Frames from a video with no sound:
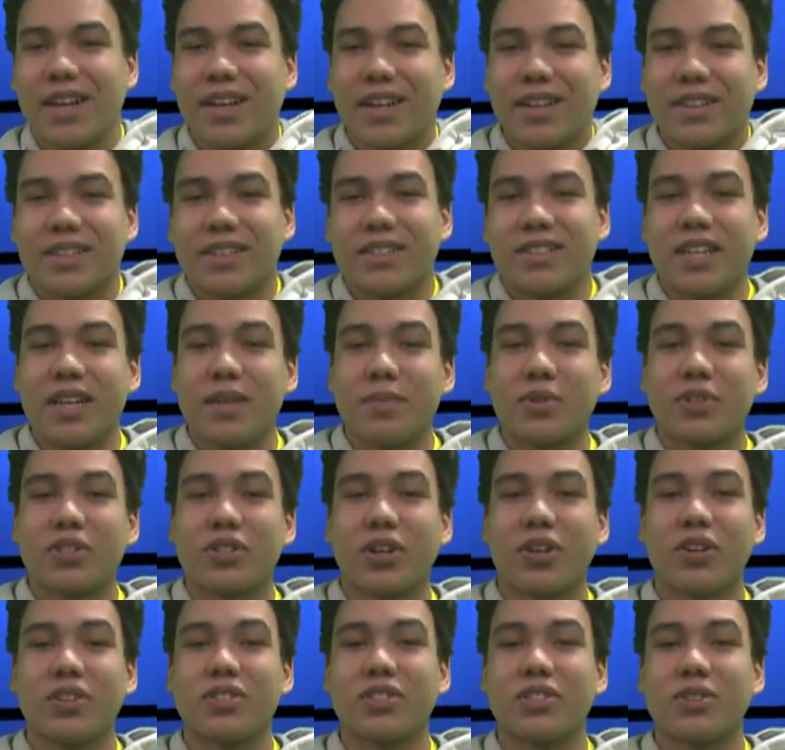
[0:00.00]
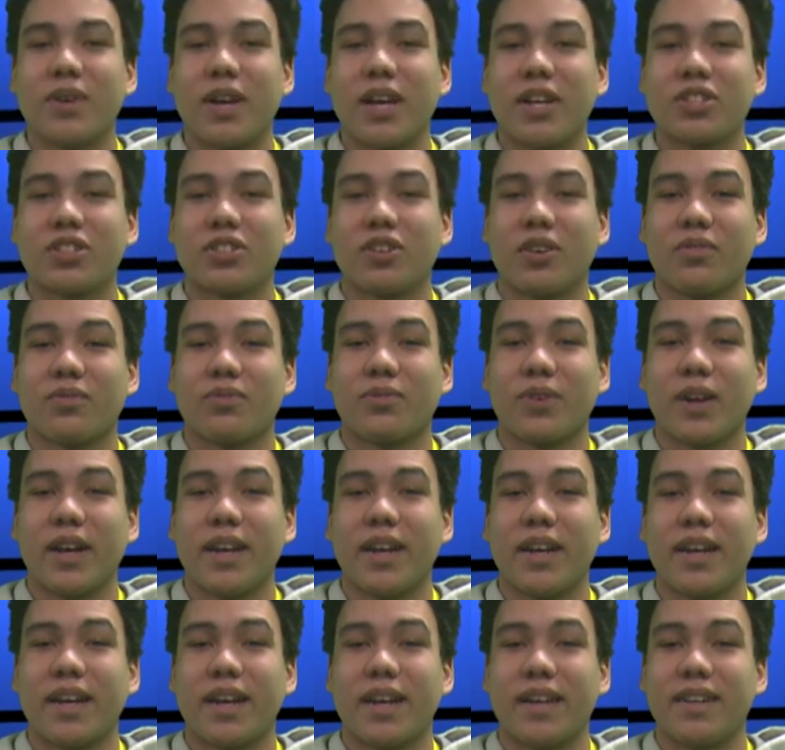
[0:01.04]
The team returns to action on
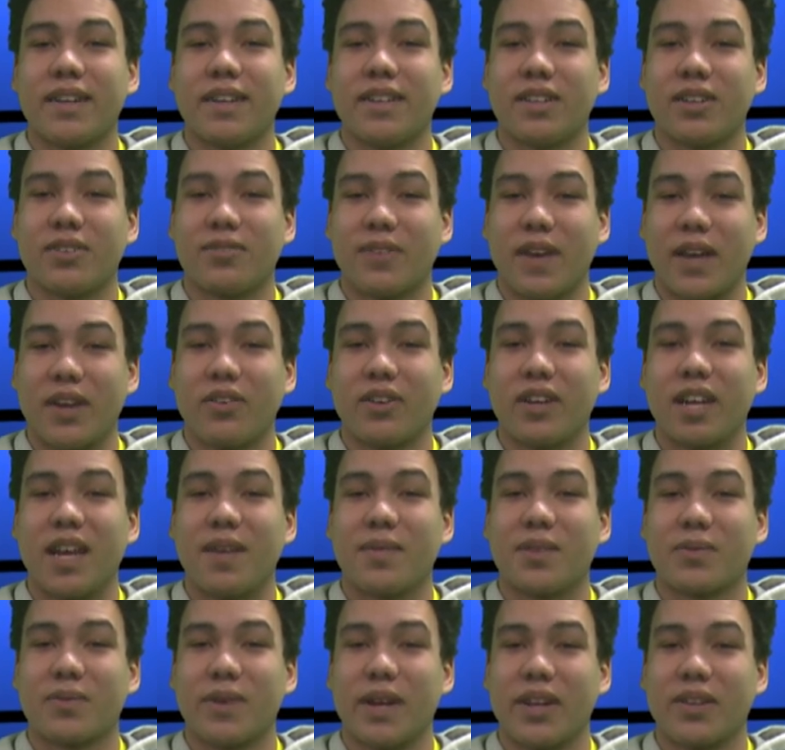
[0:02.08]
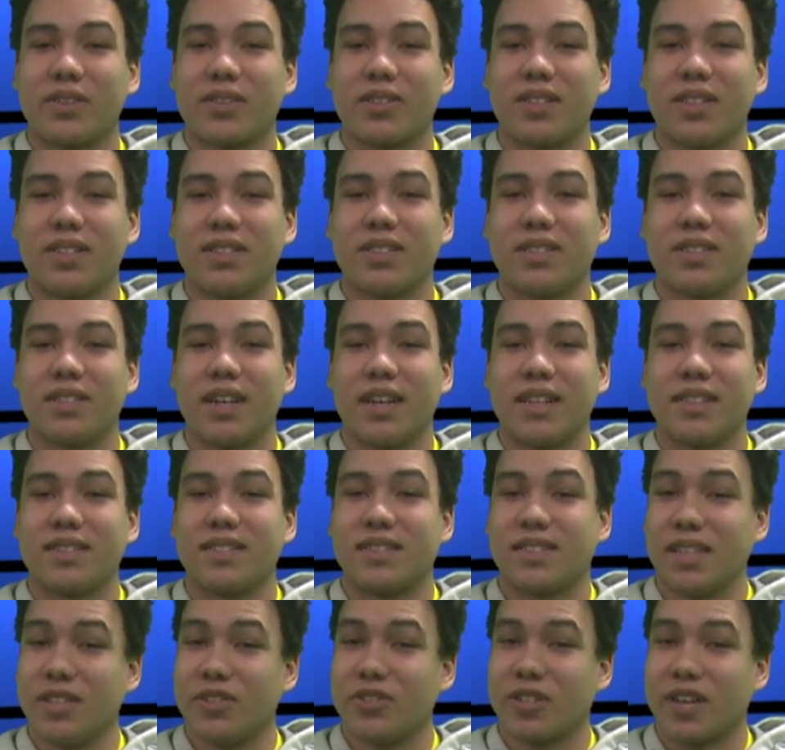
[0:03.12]
Friday night in their final game of the regular season and
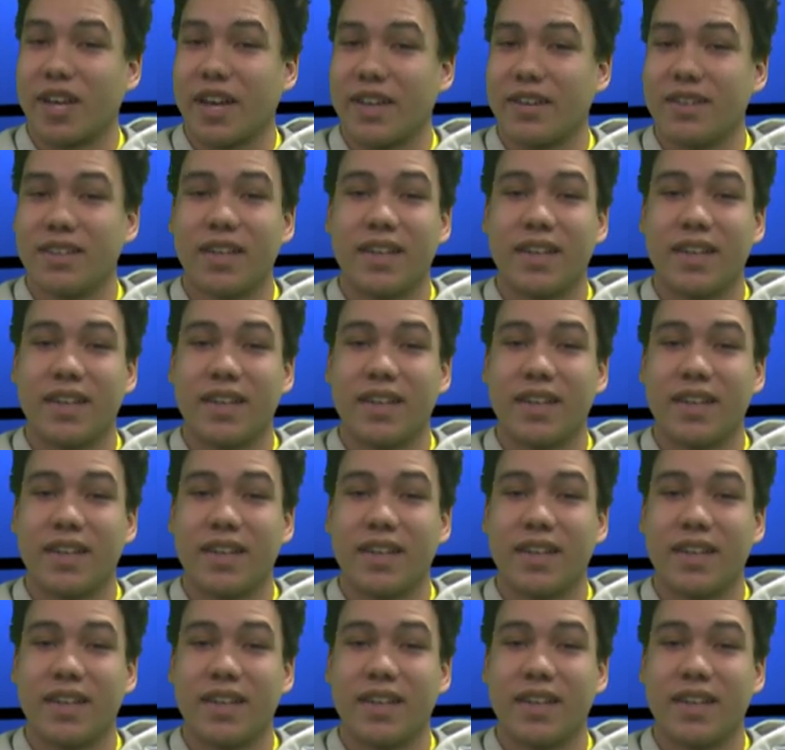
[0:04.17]
senior night